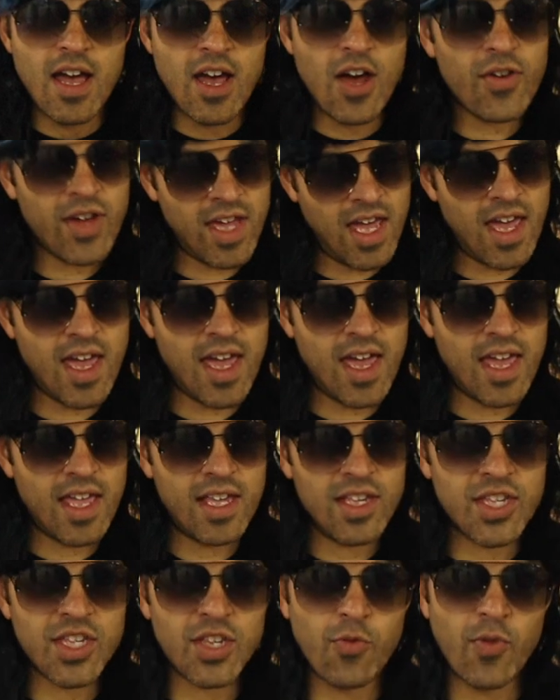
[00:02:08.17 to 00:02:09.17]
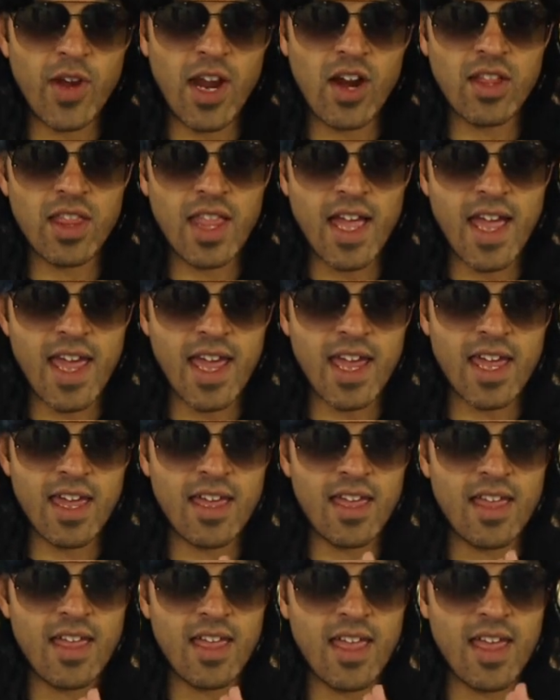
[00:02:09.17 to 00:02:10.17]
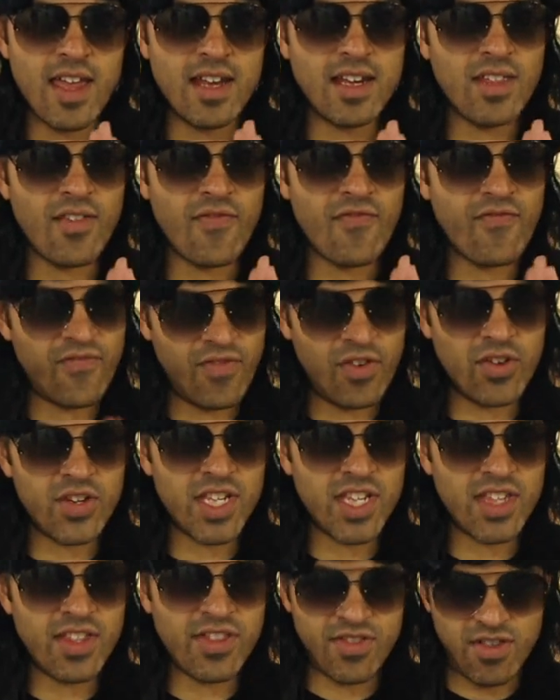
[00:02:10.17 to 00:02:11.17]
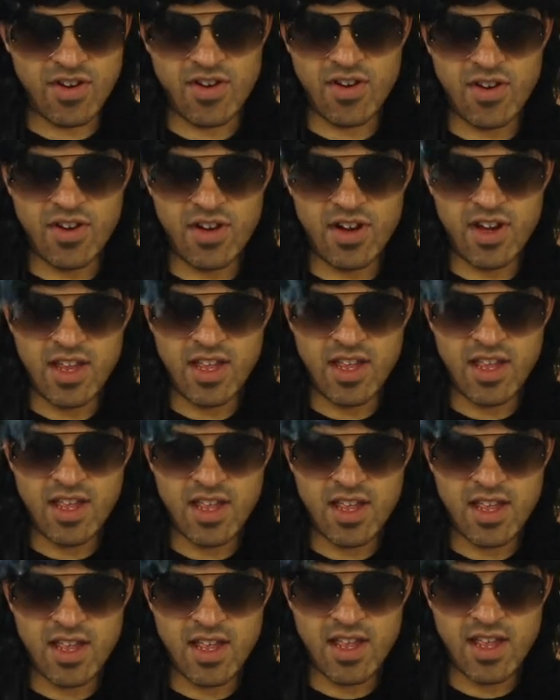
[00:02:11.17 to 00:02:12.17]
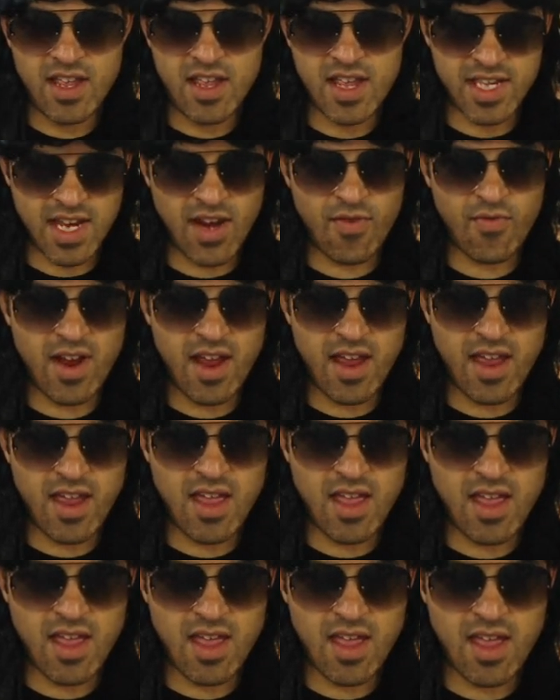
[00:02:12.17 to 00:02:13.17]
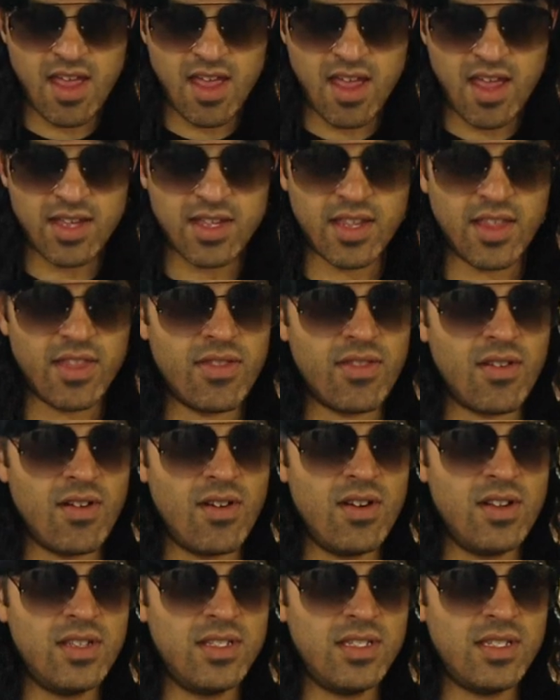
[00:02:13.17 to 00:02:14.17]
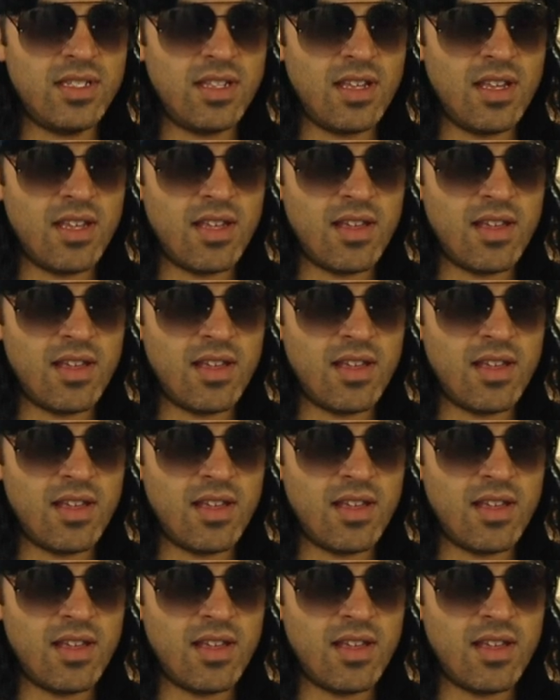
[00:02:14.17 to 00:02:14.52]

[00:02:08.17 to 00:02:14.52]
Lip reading: Okay, so we are like into the first third. Is that right? Is it thirds?